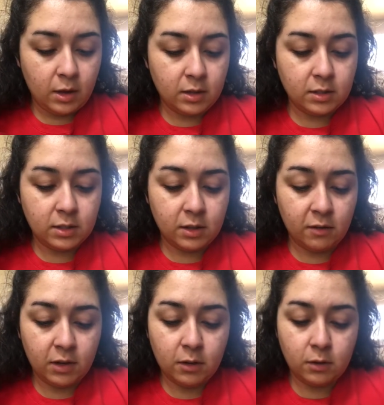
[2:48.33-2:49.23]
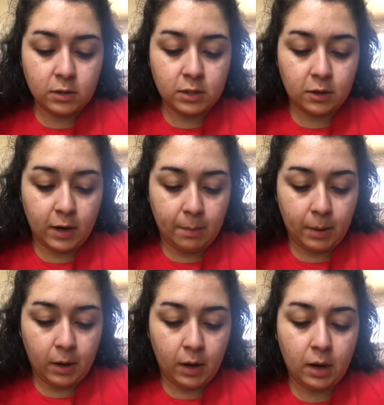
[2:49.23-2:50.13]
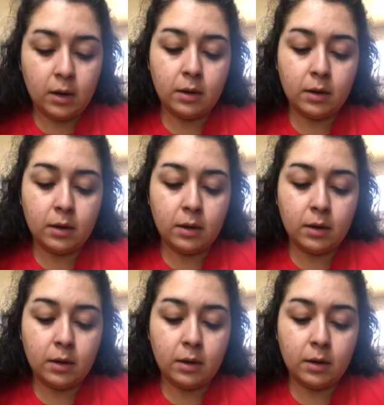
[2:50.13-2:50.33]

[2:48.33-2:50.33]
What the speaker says: cervical scraper,